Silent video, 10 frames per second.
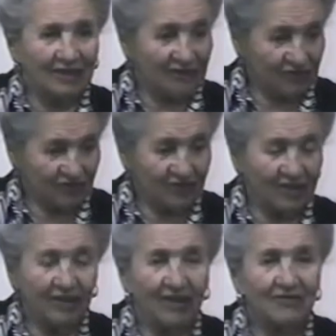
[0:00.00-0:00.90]
And there
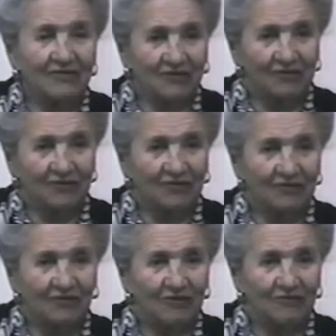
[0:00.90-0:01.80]
still are
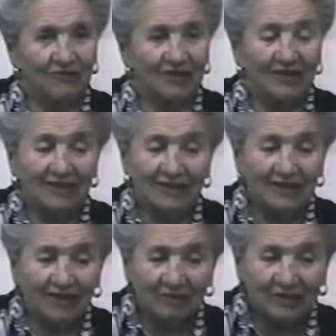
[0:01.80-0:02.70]
turtle doves.
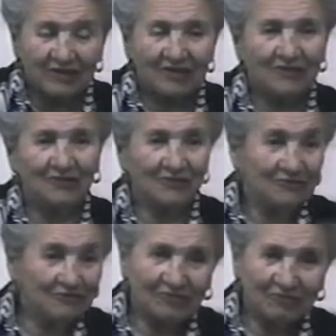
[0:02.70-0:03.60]
Now
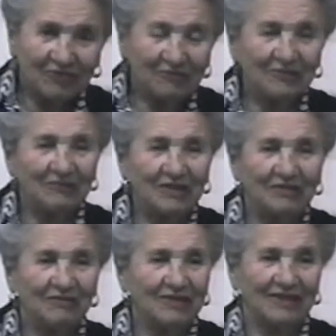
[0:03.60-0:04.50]
Panchito
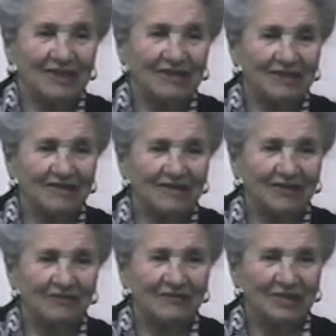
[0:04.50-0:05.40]
probably one day
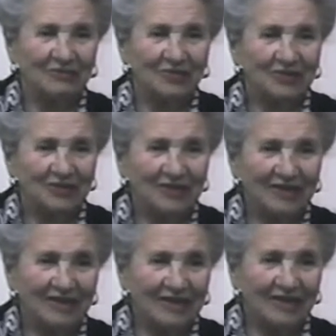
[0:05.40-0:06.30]
didn't come anymore.
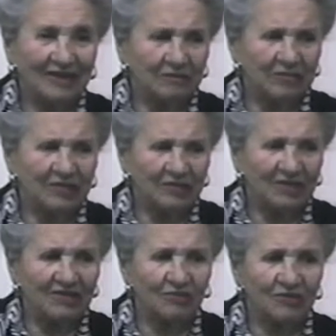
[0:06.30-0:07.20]
Uh, but
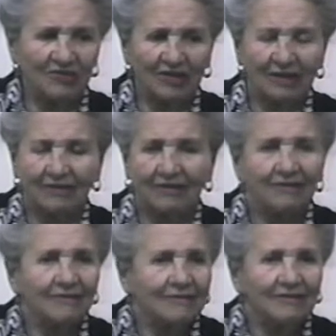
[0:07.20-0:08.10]
this was like
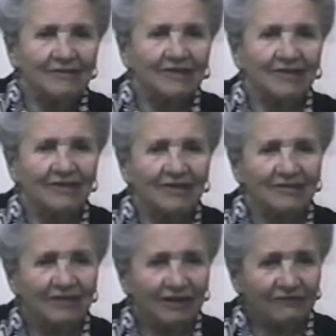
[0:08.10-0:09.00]
10
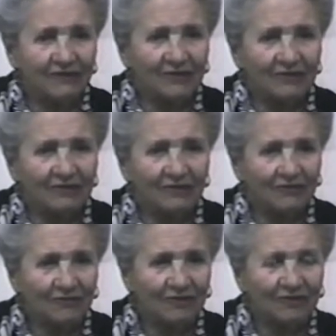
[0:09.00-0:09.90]
years out
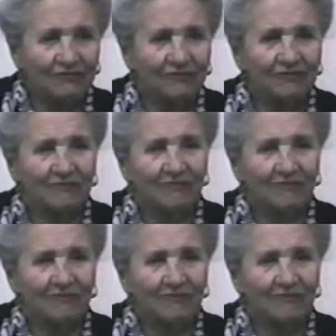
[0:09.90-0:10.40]
or 12.